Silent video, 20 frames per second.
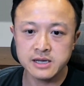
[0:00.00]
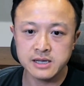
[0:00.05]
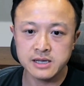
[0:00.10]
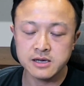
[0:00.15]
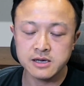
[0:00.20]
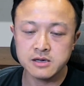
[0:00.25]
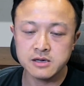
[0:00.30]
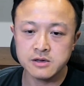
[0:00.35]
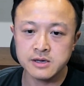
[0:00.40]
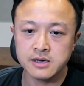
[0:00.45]

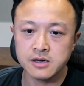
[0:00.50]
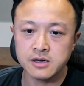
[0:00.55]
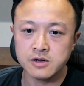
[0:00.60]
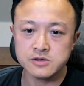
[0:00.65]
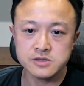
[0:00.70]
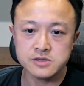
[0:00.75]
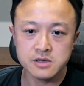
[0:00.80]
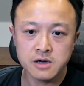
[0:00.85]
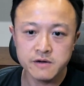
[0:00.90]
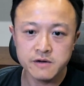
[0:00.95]
Like you can go
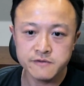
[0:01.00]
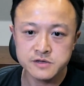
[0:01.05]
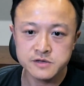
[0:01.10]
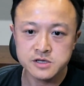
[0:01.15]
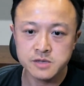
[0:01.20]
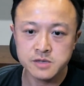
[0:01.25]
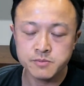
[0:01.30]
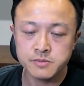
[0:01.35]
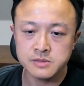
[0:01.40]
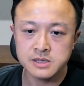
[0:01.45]
to a coffee
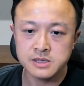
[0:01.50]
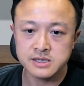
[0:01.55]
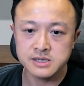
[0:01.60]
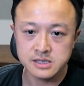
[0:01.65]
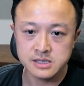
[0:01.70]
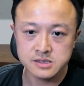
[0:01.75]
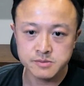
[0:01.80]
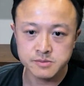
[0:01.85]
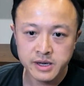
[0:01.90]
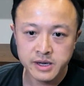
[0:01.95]
shop and
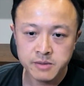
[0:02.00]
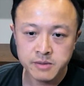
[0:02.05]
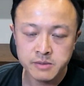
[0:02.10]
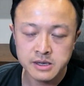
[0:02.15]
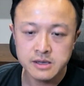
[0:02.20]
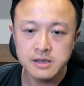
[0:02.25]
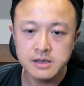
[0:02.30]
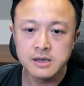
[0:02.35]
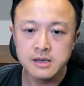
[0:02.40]
conduct a payment,